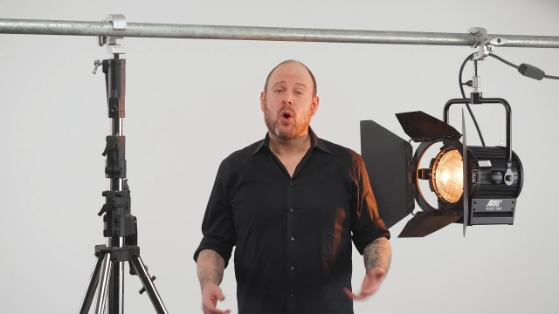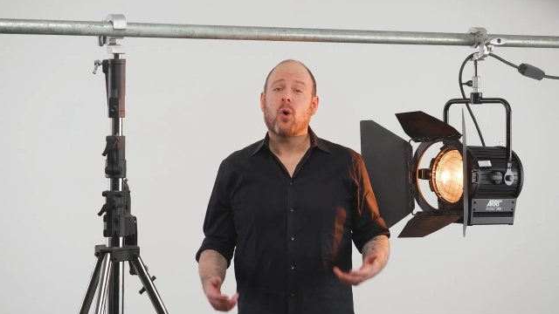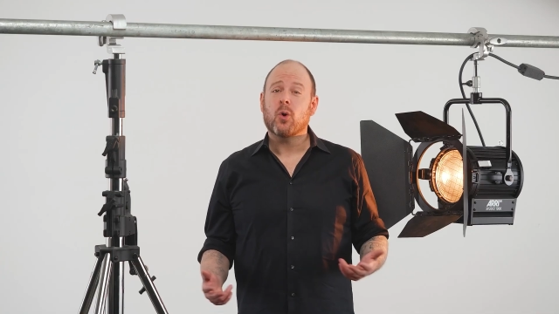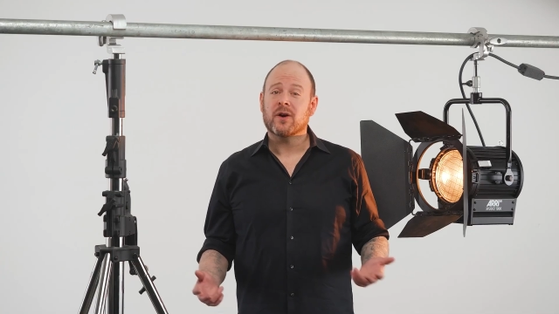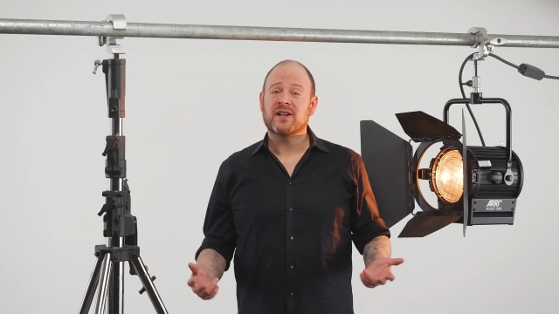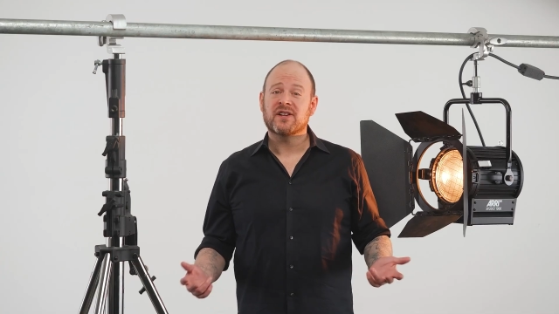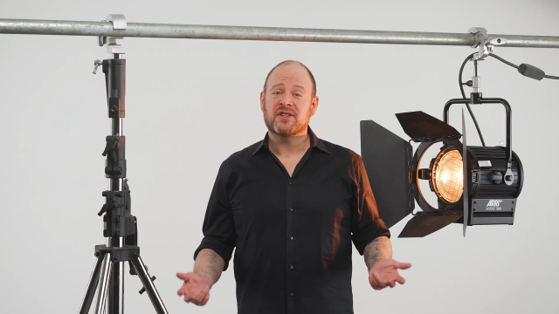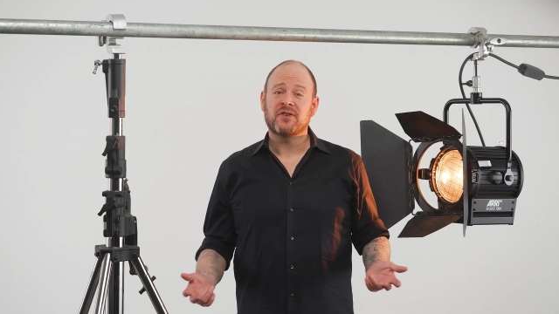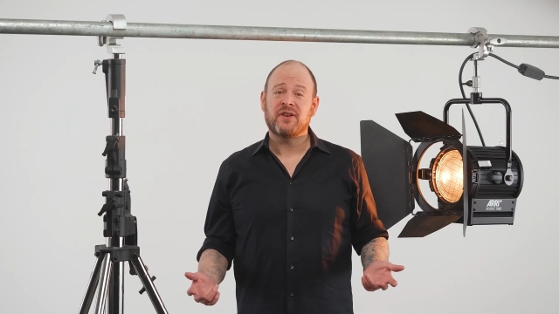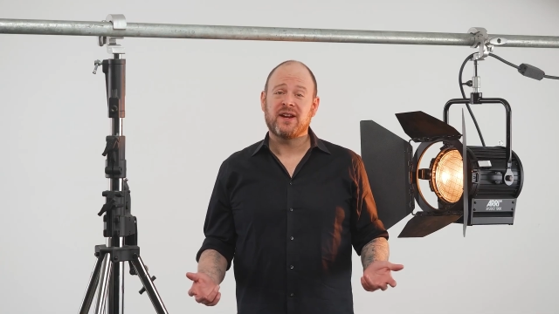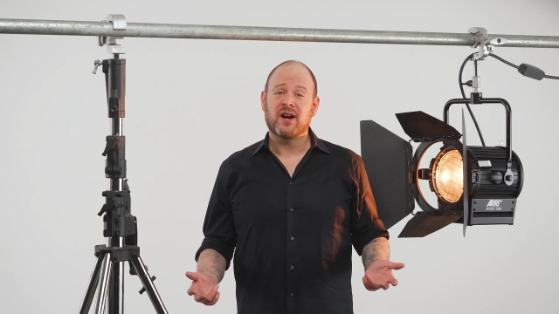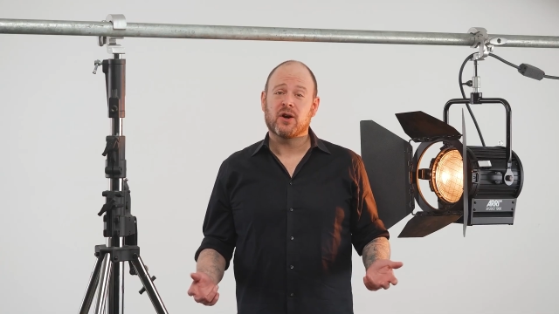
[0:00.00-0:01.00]
or in a
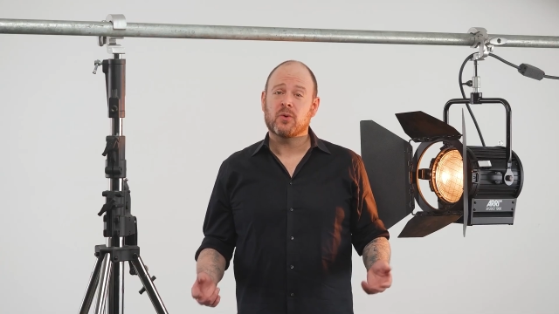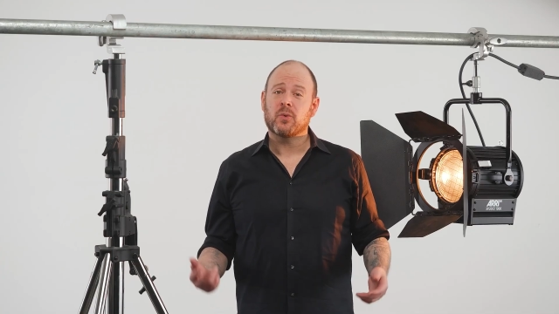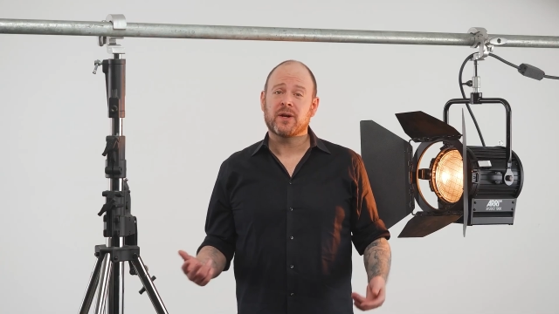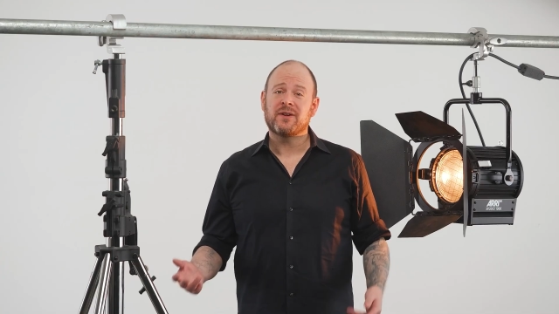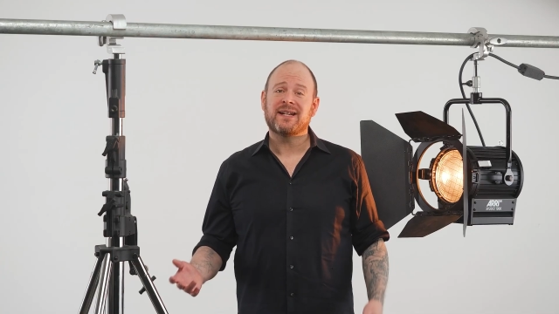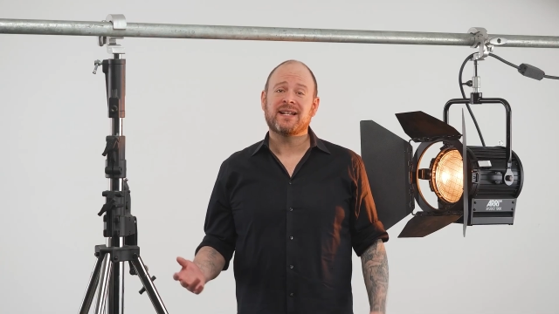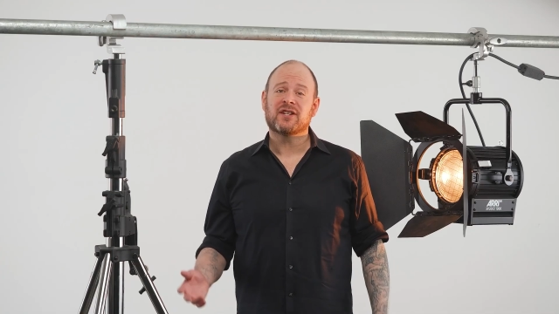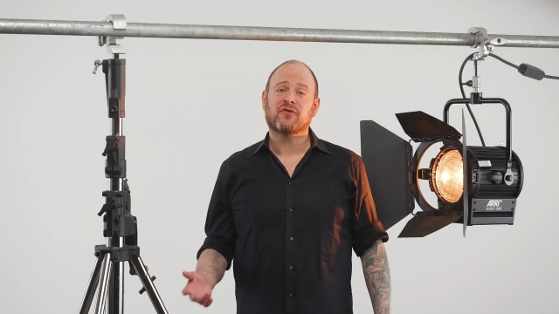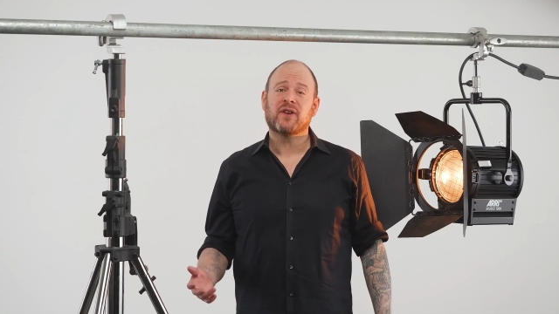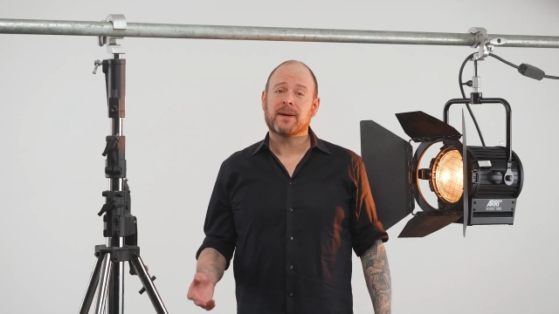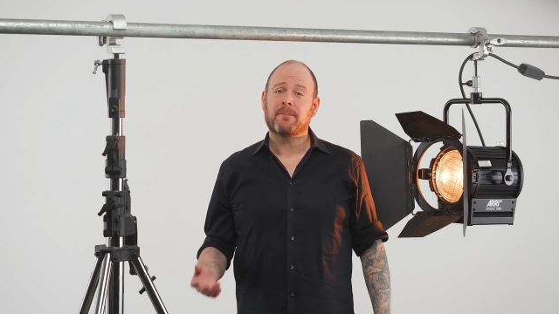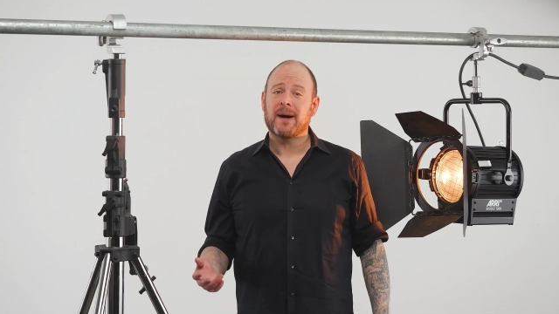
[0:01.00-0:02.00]
studio where you need to
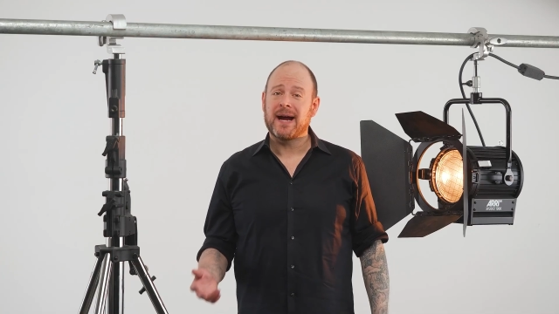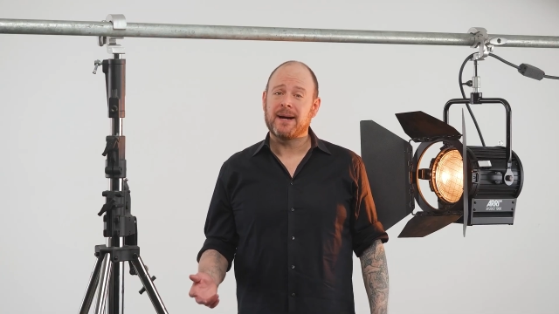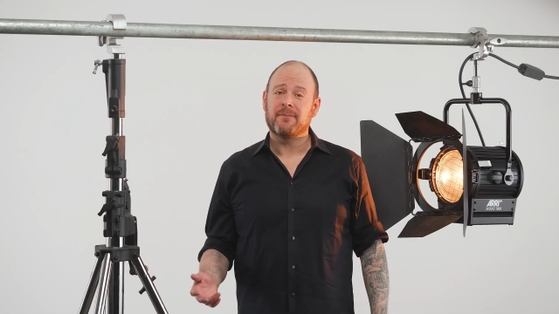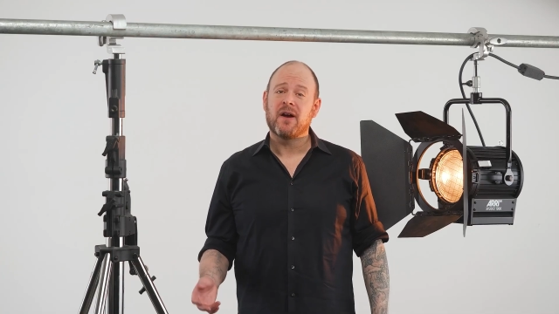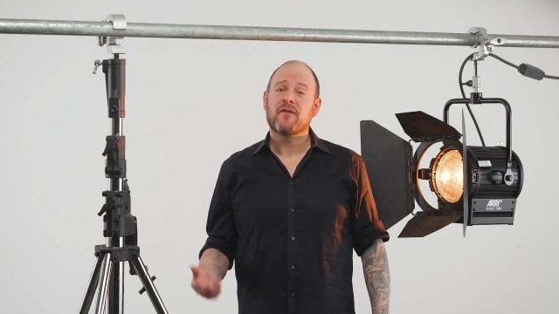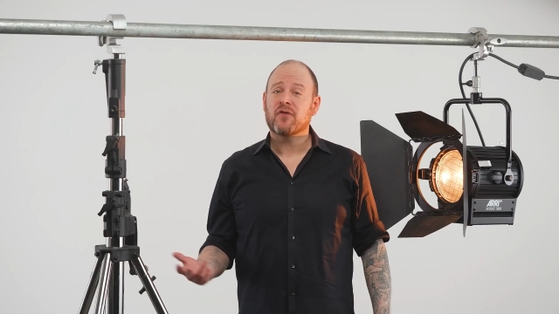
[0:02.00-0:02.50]
rig pipe